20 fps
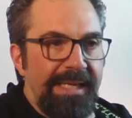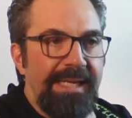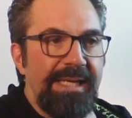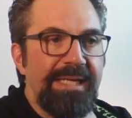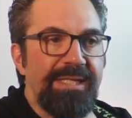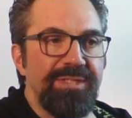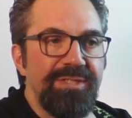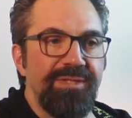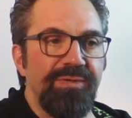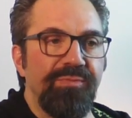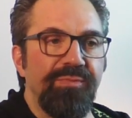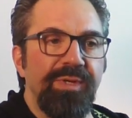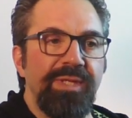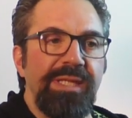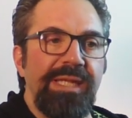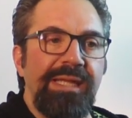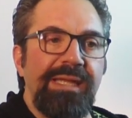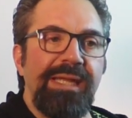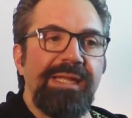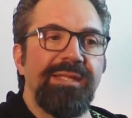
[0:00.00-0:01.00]
is to
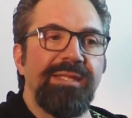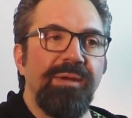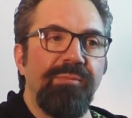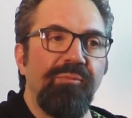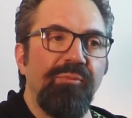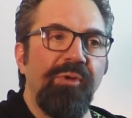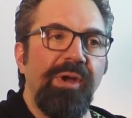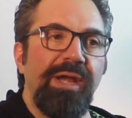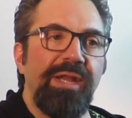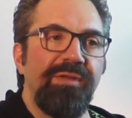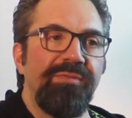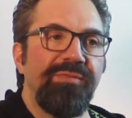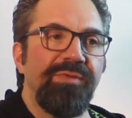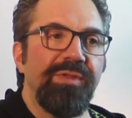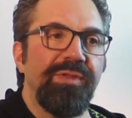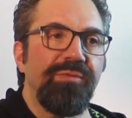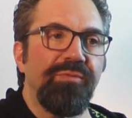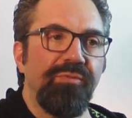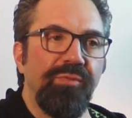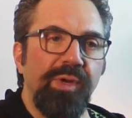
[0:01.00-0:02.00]
really get them ready
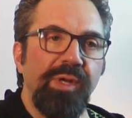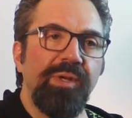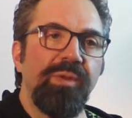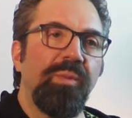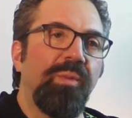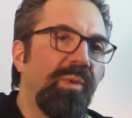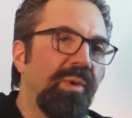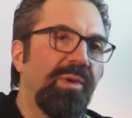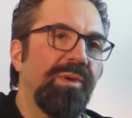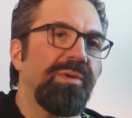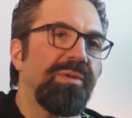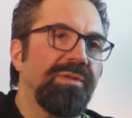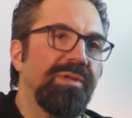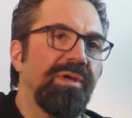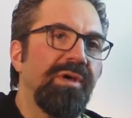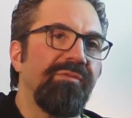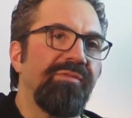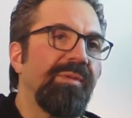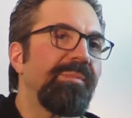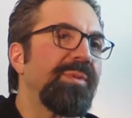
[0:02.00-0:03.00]
for the real world
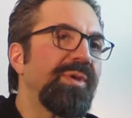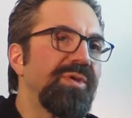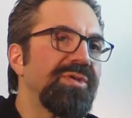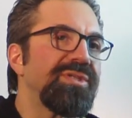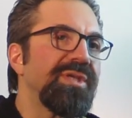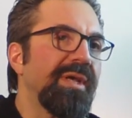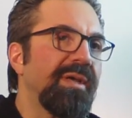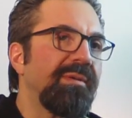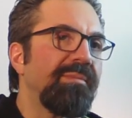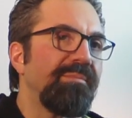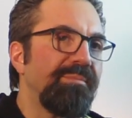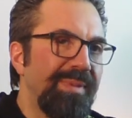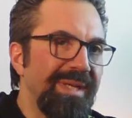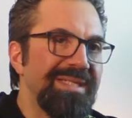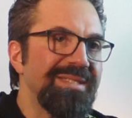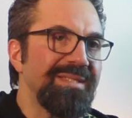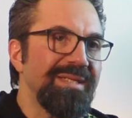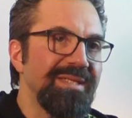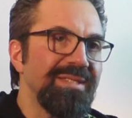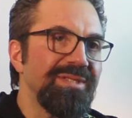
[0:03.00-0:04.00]
of the music
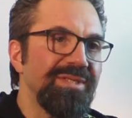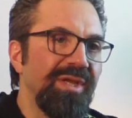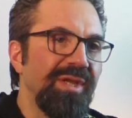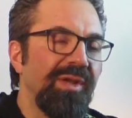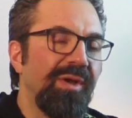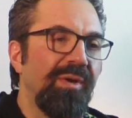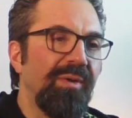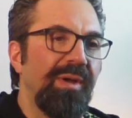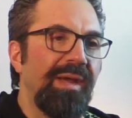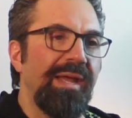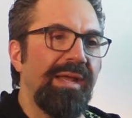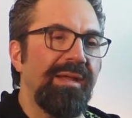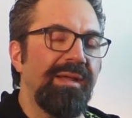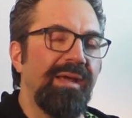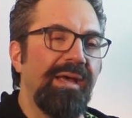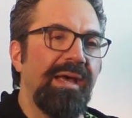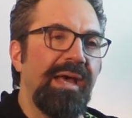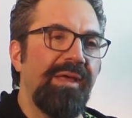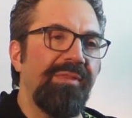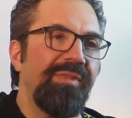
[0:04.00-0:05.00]
business. You know,
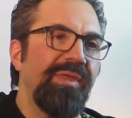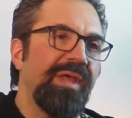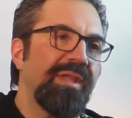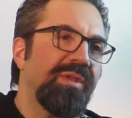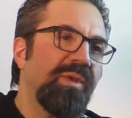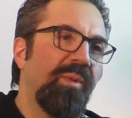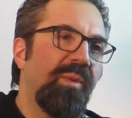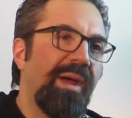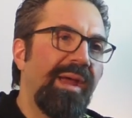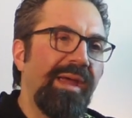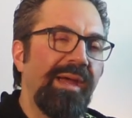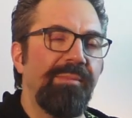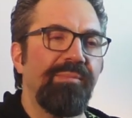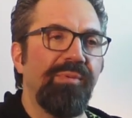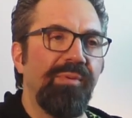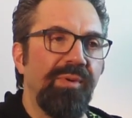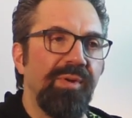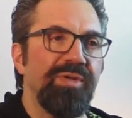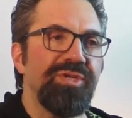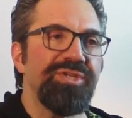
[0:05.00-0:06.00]
and I think the way I
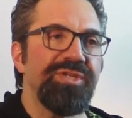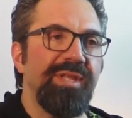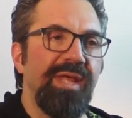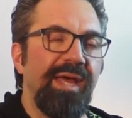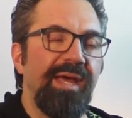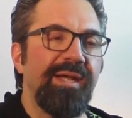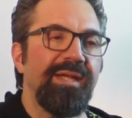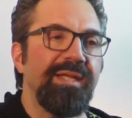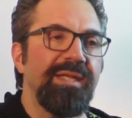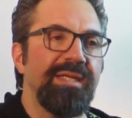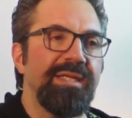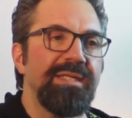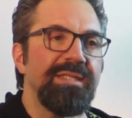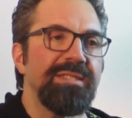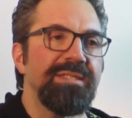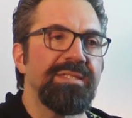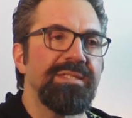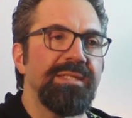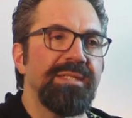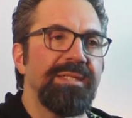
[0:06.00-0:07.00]
approach that
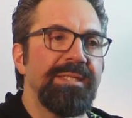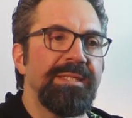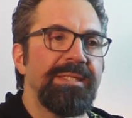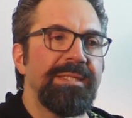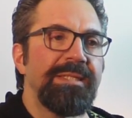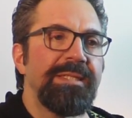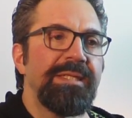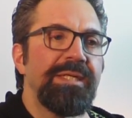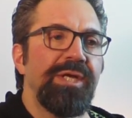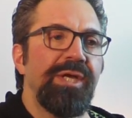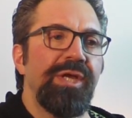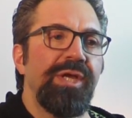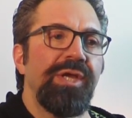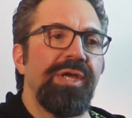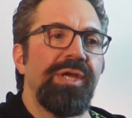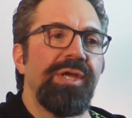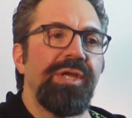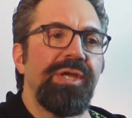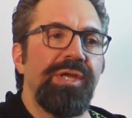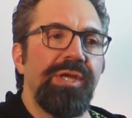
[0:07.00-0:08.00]
is,
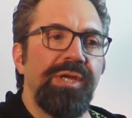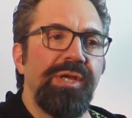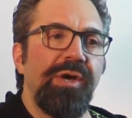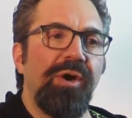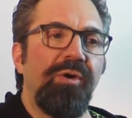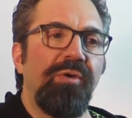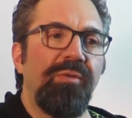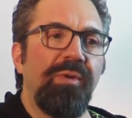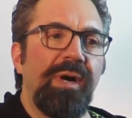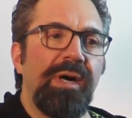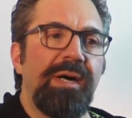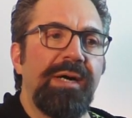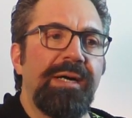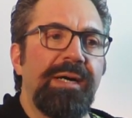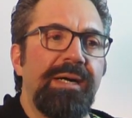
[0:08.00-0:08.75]
you know,